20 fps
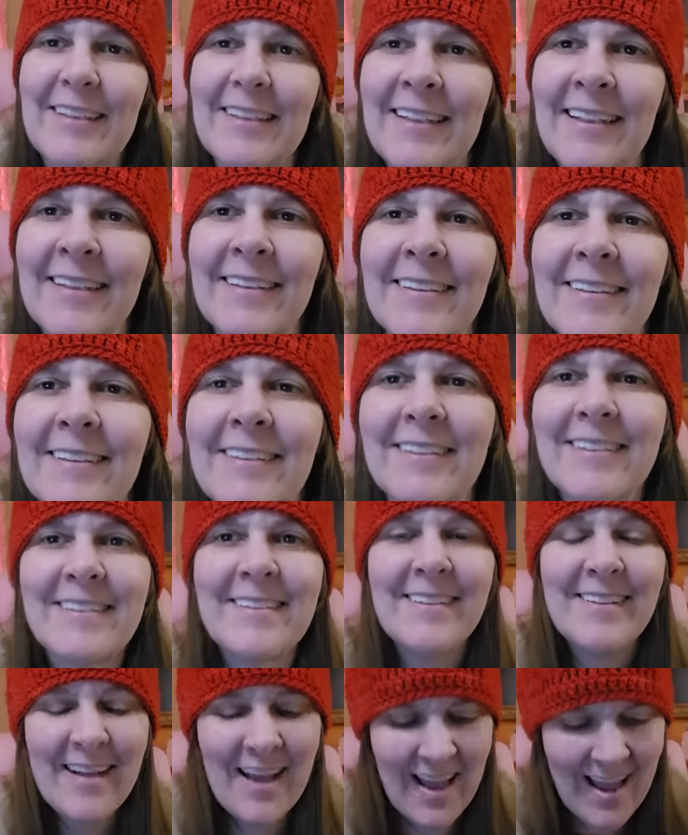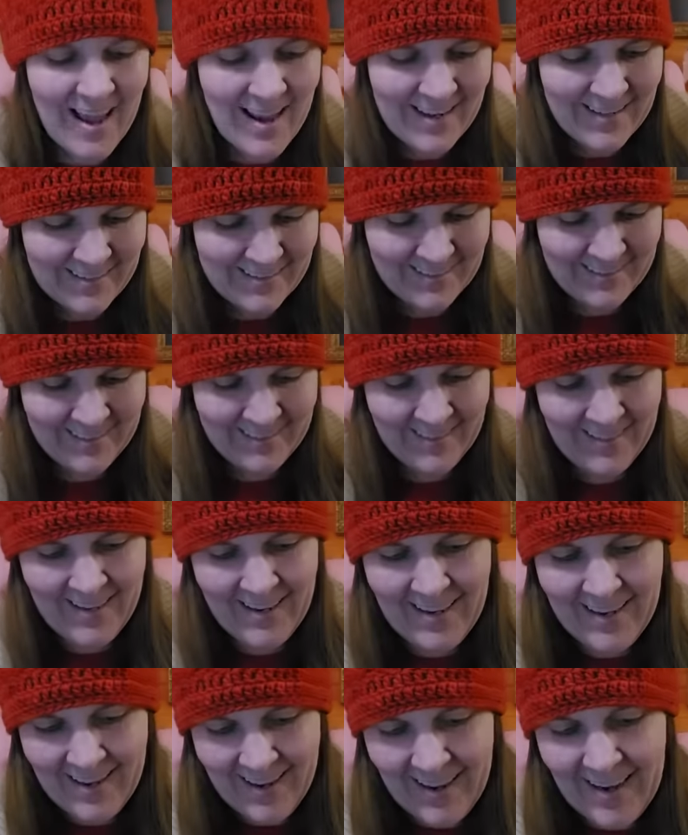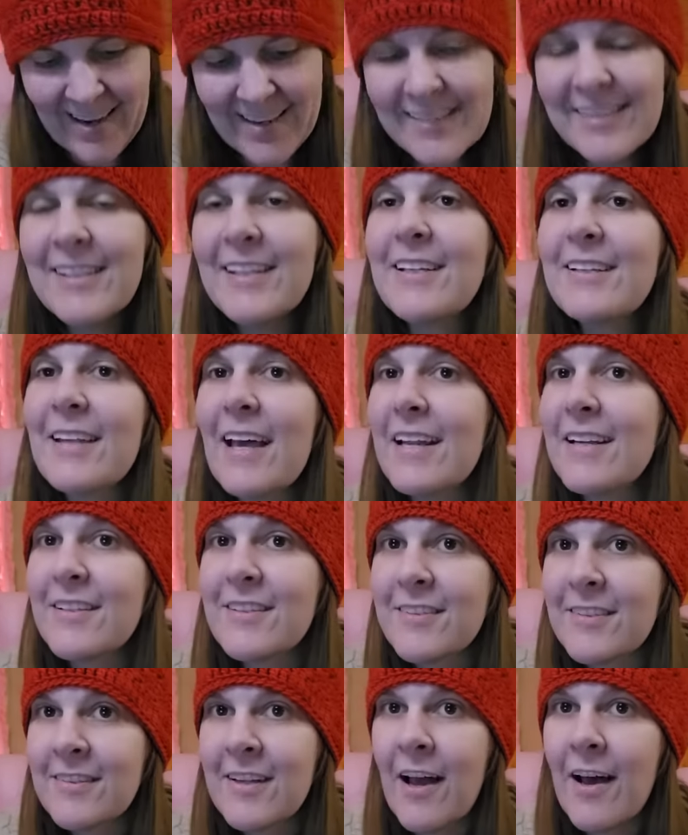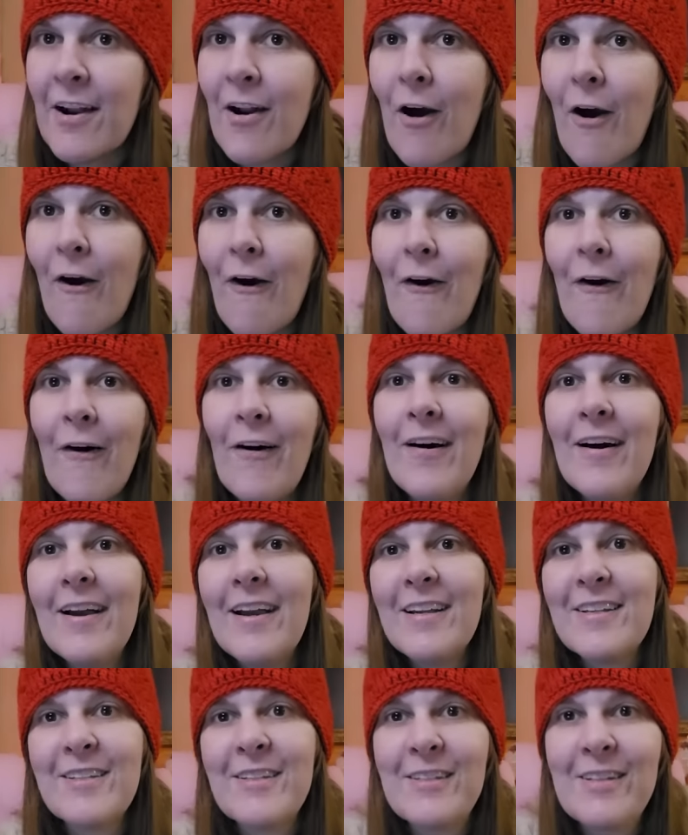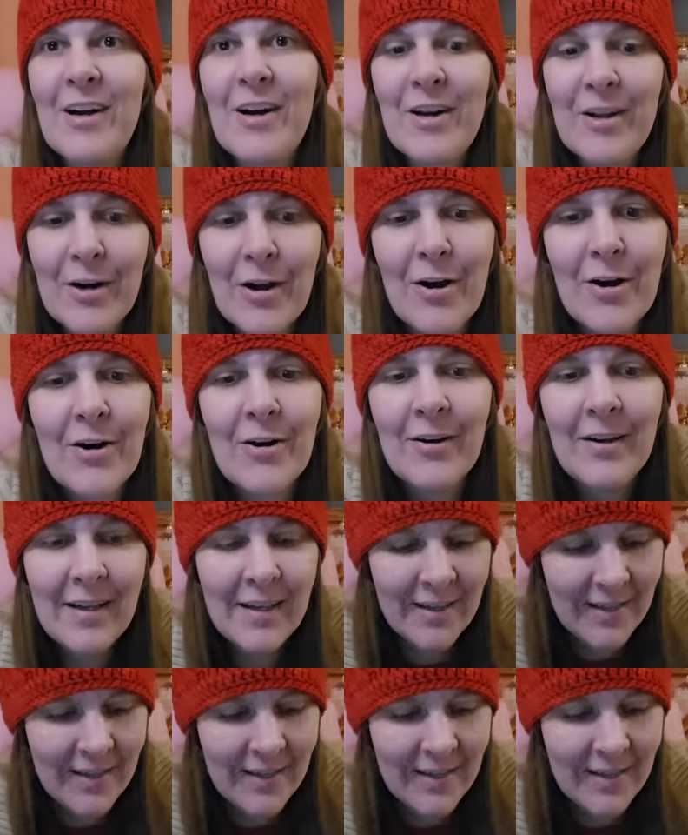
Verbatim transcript: it looks nice. I see that it's not all. It's not all